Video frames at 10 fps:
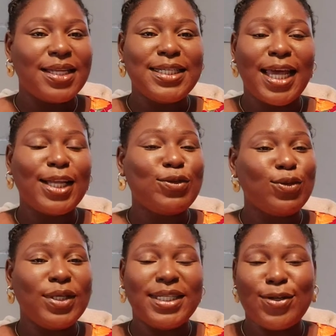they are
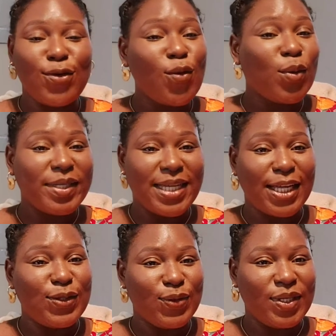doing they know what they
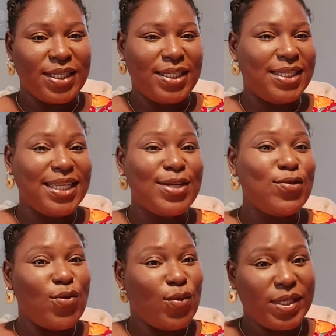are doing they
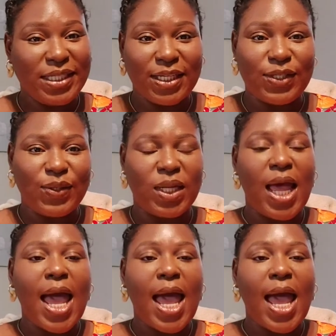know what they are doing